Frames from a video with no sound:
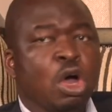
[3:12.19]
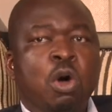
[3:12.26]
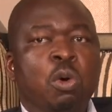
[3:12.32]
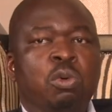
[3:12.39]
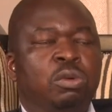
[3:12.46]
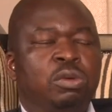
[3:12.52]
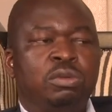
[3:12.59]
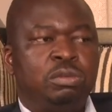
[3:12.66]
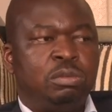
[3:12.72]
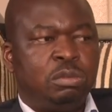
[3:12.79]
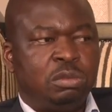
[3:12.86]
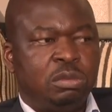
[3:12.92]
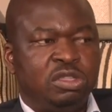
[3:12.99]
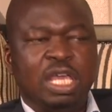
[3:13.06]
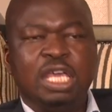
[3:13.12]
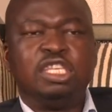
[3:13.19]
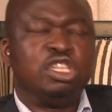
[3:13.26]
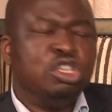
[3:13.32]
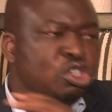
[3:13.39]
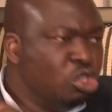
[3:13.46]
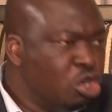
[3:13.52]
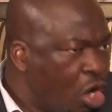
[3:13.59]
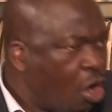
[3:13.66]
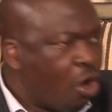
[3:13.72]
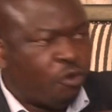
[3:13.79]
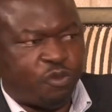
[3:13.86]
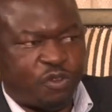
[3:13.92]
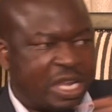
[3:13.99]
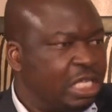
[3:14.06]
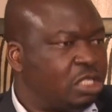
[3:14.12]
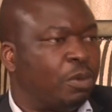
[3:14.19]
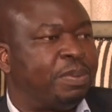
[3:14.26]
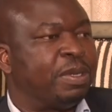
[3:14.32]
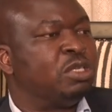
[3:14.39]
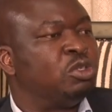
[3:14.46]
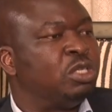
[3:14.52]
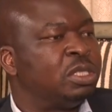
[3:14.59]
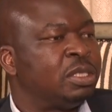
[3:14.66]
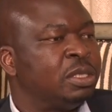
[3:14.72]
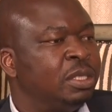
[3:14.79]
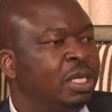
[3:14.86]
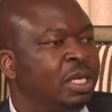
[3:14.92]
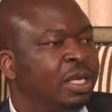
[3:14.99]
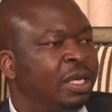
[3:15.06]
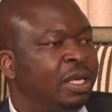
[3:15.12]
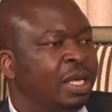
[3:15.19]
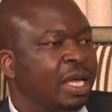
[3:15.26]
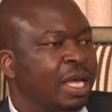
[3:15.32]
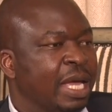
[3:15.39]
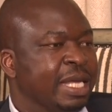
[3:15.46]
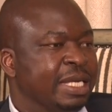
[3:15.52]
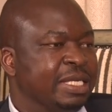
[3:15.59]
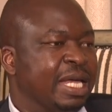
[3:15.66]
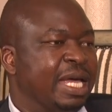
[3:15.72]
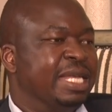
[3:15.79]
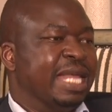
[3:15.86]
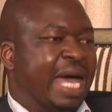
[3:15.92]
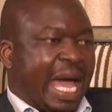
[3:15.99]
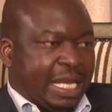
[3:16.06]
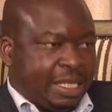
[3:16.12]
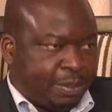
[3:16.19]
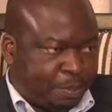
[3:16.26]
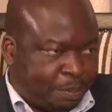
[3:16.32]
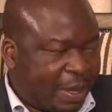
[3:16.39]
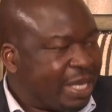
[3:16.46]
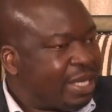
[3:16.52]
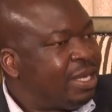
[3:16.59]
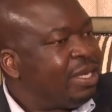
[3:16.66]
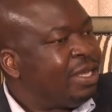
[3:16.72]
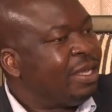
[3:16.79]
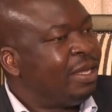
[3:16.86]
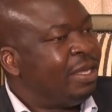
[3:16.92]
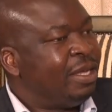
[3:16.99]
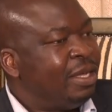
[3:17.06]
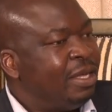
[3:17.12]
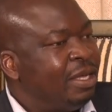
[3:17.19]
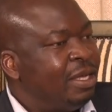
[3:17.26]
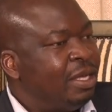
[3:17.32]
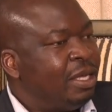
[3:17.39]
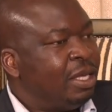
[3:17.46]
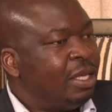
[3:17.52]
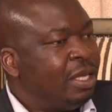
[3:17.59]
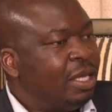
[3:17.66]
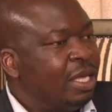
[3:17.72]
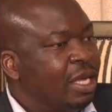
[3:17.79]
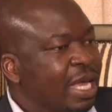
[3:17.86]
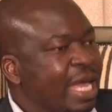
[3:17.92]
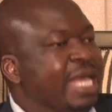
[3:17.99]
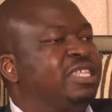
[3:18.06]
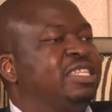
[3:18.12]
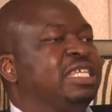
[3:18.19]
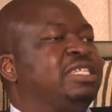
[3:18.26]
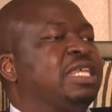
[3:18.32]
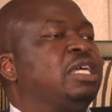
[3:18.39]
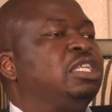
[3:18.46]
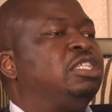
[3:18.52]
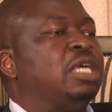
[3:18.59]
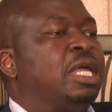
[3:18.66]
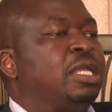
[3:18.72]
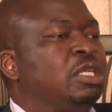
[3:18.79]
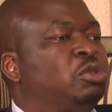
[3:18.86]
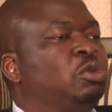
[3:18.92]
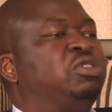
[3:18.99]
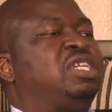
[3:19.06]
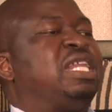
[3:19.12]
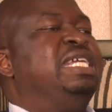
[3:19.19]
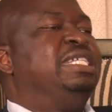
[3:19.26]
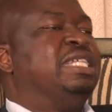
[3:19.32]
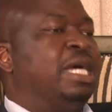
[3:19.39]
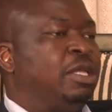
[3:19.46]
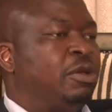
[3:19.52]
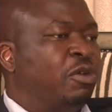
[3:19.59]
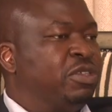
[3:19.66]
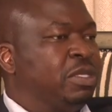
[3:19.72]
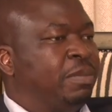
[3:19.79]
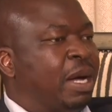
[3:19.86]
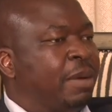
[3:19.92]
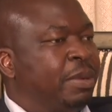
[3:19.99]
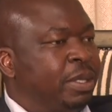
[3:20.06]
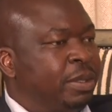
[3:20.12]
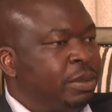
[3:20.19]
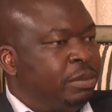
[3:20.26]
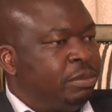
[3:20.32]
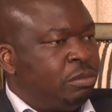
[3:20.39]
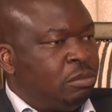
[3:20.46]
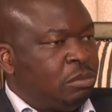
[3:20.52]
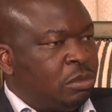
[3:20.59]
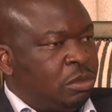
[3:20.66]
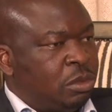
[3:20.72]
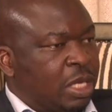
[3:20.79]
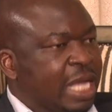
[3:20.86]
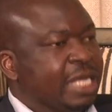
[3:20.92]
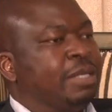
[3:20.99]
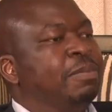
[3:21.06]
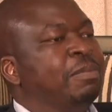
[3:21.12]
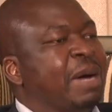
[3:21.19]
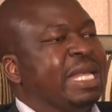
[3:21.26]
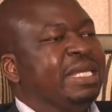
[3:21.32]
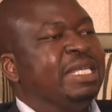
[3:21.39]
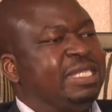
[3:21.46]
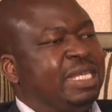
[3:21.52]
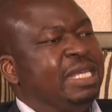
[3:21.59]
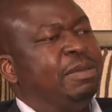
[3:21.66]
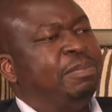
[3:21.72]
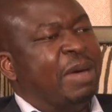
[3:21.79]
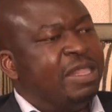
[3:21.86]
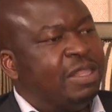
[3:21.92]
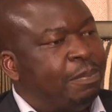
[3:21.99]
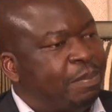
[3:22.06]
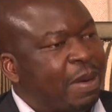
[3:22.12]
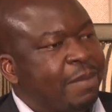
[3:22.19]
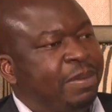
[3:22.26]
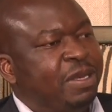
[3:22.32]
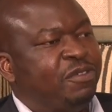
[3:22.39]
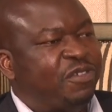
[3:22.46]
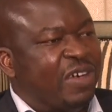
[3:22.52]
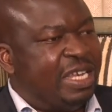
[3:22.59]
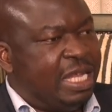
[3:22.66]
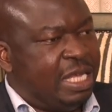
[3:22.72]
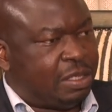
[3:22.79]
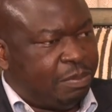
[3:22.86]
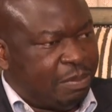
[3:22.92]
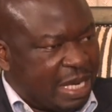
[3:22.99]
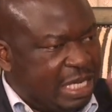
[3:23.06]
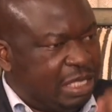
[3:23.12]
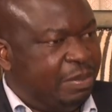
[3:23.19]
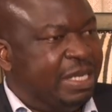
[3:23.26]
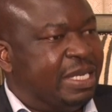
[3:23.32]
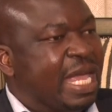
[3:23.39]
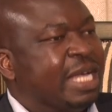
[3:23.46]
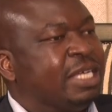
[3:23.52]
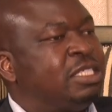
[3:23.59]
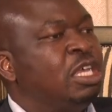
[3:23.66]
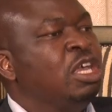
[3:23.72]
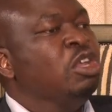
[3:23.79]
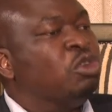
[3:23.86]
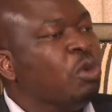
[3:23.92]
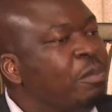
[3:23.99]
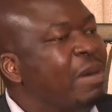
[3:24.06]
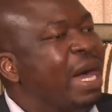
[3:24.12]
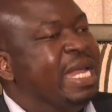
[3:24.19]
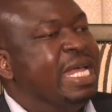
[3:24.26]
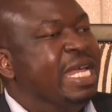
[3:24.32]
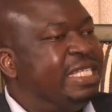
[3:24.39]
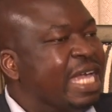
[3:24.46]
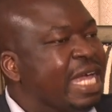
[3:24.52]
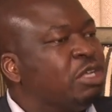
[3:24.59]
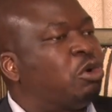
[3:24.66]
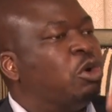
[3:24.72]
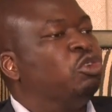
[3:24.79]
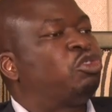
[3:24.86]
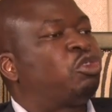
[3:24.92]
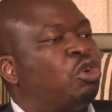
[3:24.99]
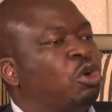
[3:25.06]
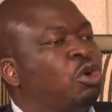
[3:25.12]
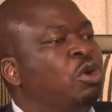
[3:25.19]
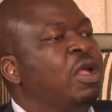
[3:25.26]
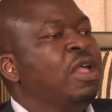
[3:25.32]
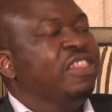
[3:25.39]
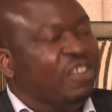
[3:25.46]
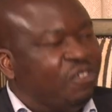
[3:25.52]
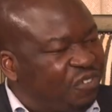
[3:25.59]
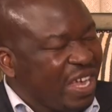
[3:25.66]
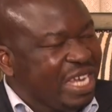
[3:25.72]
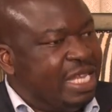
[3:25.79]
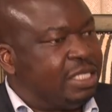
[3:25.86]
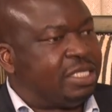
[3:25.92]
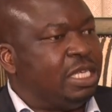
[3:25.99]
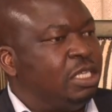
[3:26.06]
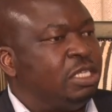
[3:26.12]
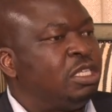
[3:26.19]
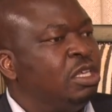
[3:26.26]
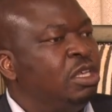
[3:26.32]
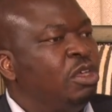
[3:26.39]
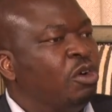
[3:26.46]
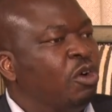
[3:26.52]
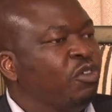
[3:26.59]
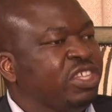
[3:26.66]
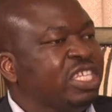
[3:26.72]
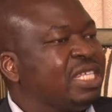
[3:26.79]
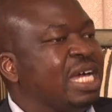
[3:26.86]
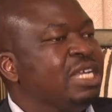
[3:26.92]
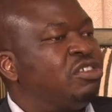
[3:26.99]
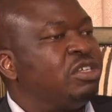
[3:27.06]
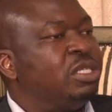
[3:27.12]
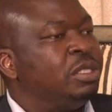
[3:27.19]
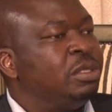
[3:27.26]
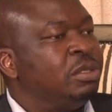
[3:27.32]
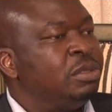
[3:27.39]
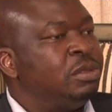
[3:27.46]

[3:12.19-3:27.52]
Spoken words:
No, there is no financial prejudice. And I speak as the Secretary to Treasury of Zimbabwe, as mandated by the Public Finance Management Act to manage and control the finances of this country.